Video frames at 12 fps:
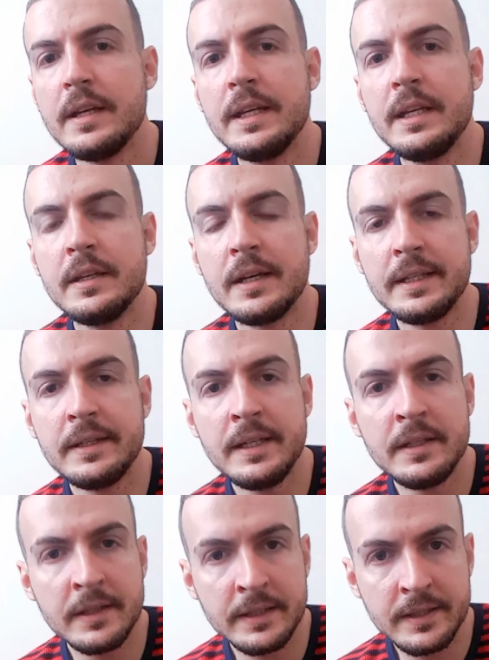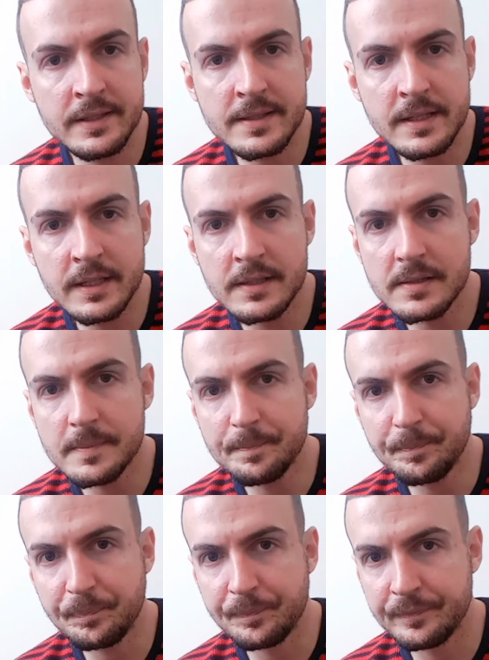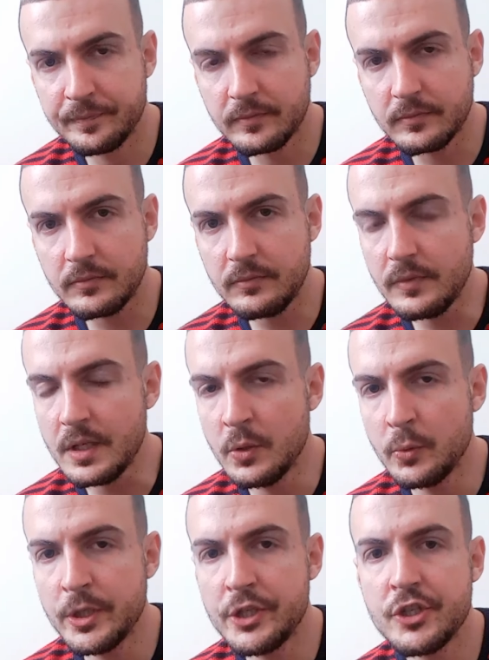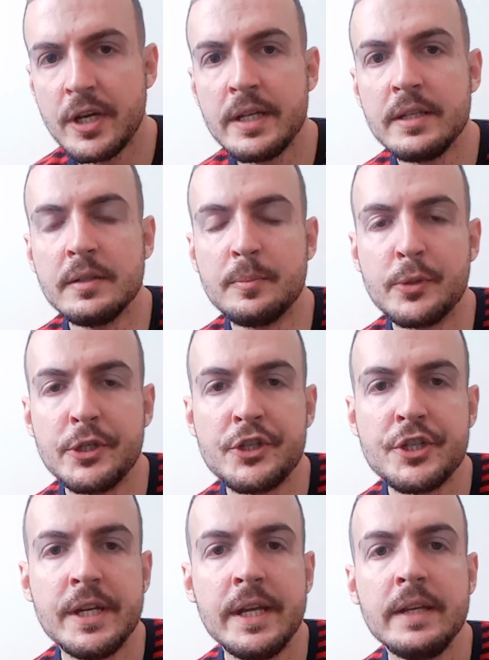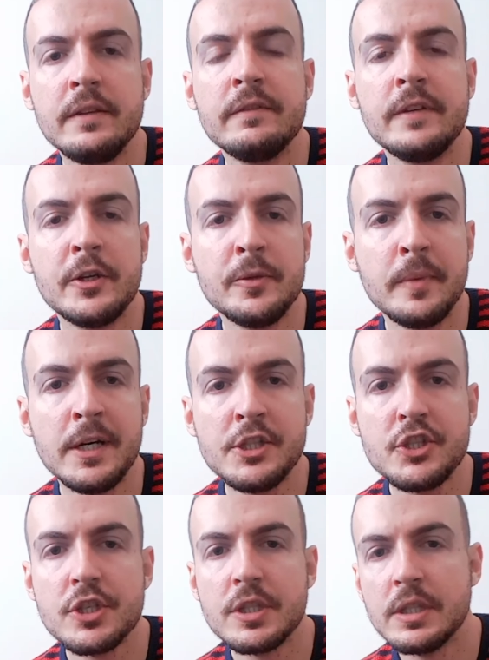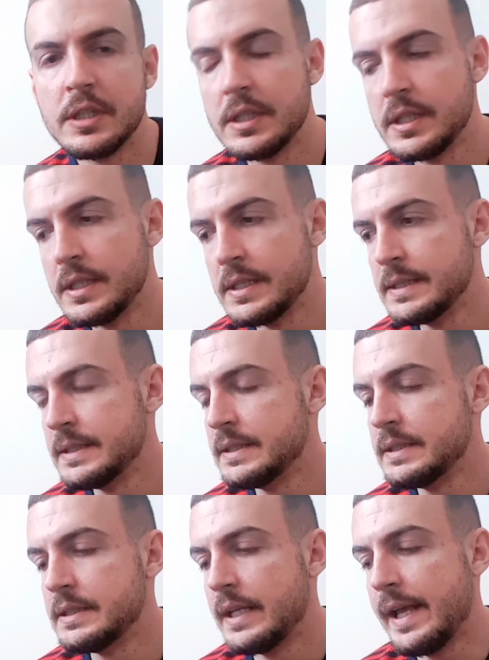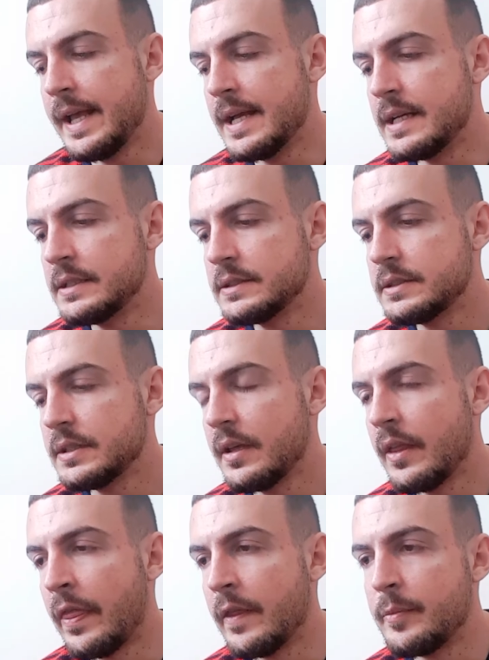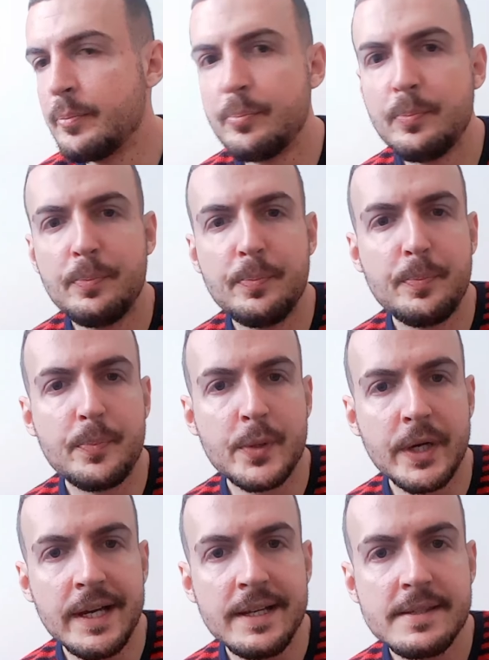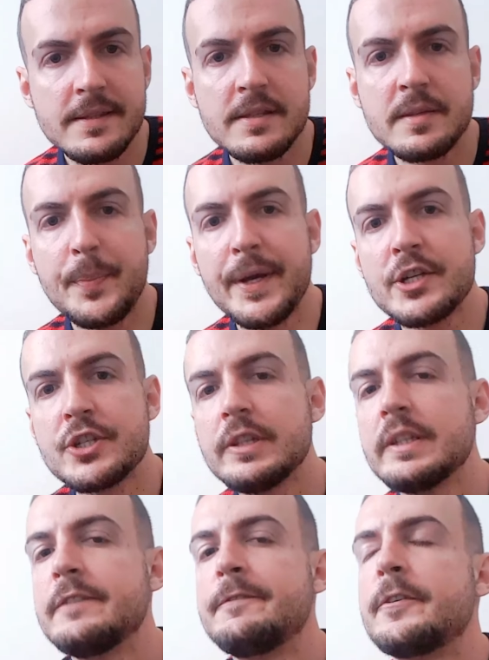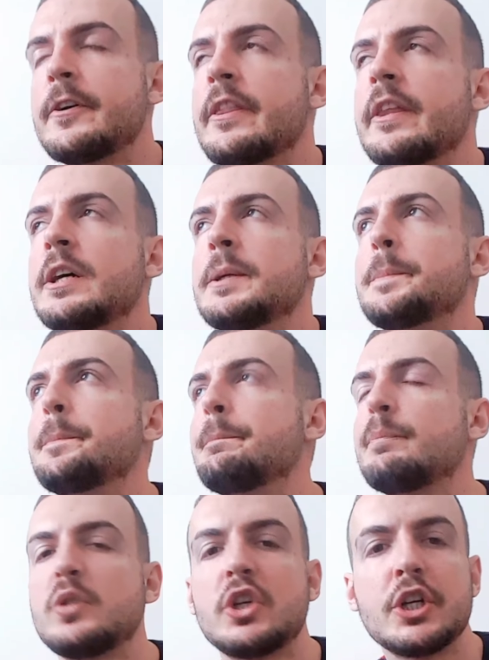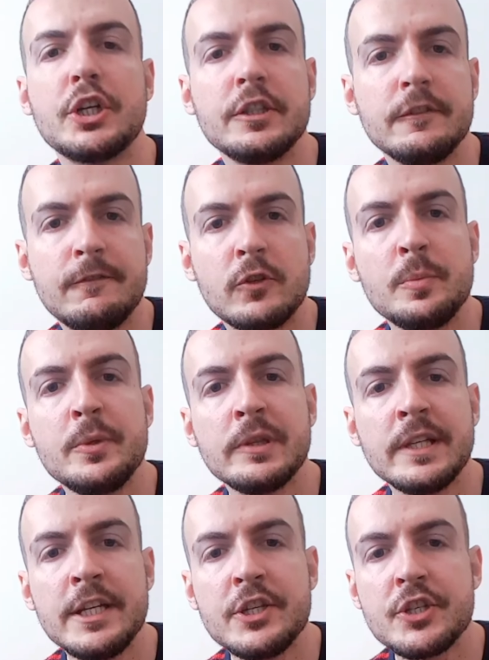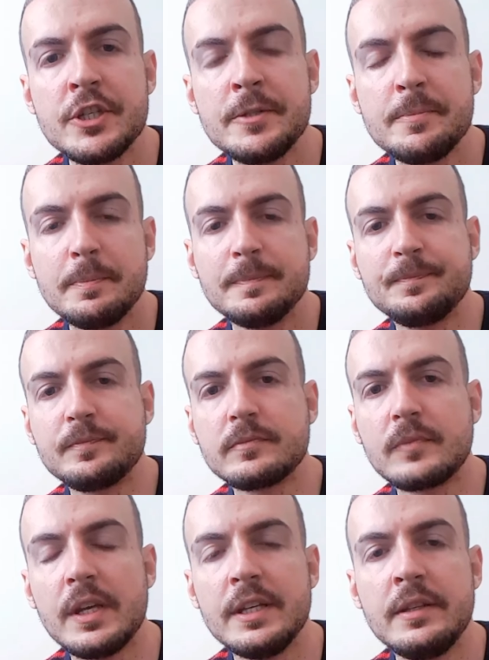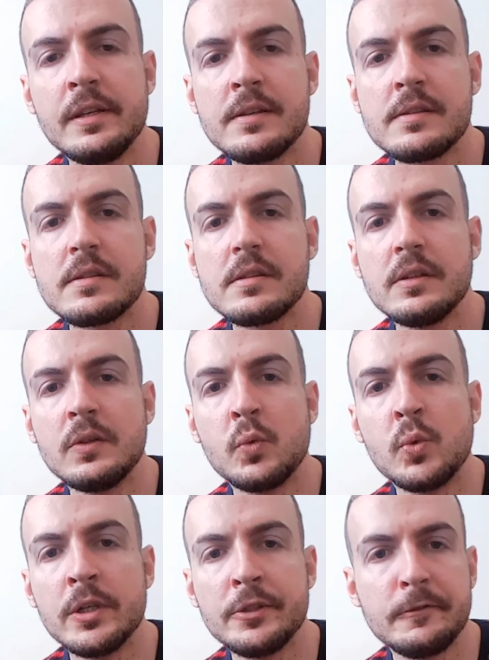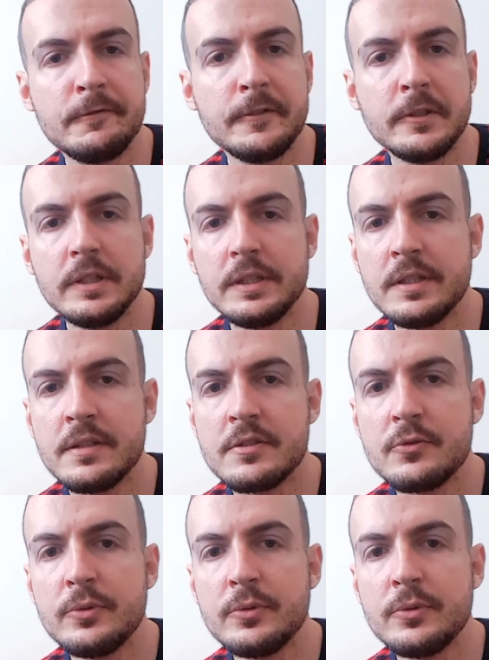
in 1996, which I appreciate very much. And the price, especially for the current formulation, it is wonderful. It is